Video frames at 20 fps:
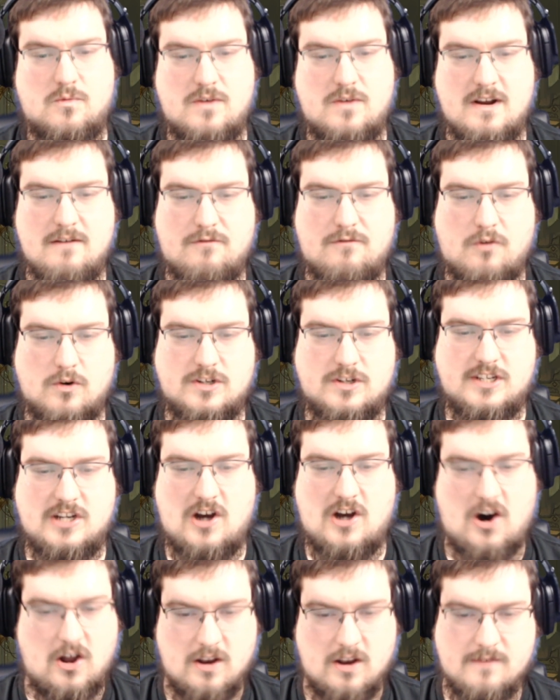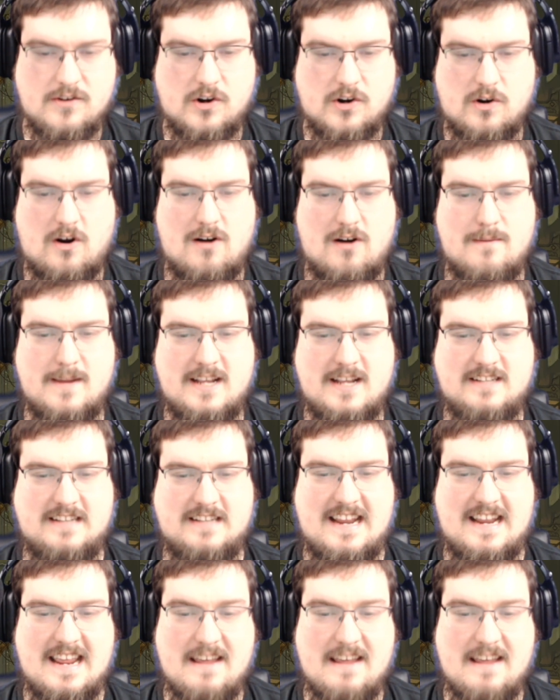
reinforcing all of your armies